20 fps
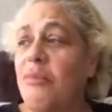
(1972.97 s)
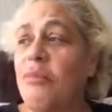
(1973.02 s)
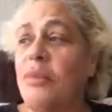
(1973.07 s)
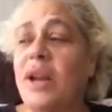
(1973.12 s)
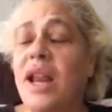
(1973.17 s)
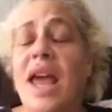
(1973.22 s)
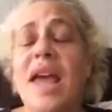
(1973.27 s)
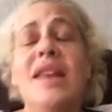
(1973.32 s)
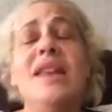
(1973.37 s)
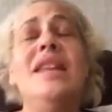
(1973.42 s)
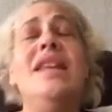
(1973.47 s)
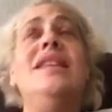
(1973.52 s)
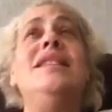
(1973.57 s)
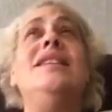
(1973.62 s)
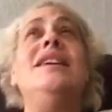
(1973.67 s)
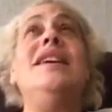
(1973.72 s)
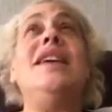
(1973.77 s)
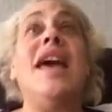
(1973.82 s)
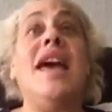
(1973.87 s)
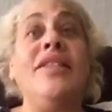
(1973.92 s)
But I need
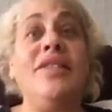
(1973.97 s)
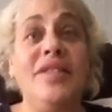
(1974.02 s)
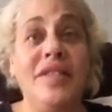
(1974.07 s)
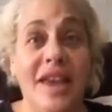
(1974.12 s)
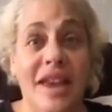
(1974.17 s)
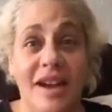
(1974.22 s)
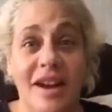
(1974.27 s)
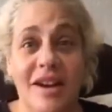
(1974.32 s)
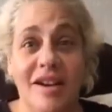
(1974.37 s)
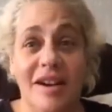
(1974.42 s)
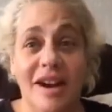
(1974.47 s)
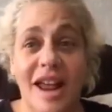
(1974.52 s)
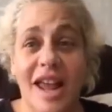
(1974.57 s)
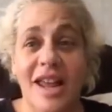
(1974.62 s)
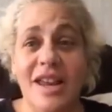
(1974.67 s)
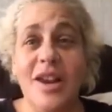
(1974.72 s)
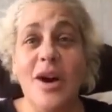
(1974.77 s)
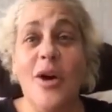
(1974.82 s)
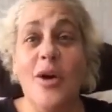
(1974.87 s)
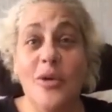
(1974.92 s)
to get there.
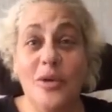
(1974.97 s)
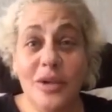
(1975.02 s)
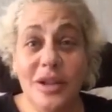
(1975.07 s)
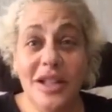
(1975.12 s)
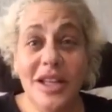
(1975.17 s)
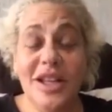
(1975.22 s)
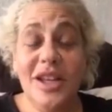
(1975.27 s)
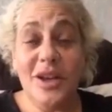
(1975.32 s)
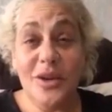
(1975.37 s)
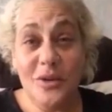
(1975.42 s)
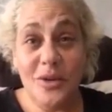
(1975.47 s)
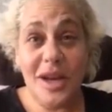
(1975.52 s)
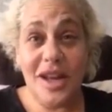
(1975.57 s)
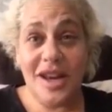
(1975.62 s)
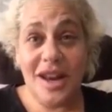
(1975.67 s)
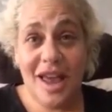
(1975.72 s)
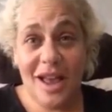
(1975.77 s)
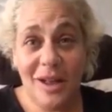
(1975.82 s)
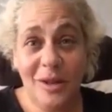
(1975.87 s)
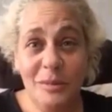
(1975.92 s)
And only you
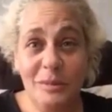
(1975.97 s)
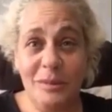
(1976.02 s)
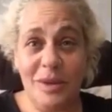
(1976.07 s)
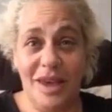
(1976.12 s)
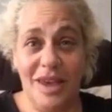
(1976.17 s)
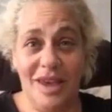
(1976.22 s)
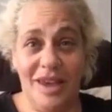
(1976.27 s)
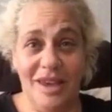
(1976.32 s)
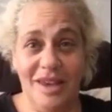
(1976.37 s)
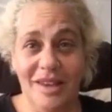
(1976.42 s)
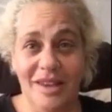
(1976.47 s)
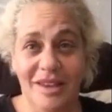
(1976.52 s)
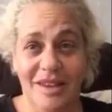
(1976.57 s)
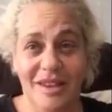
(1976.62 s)
can help me.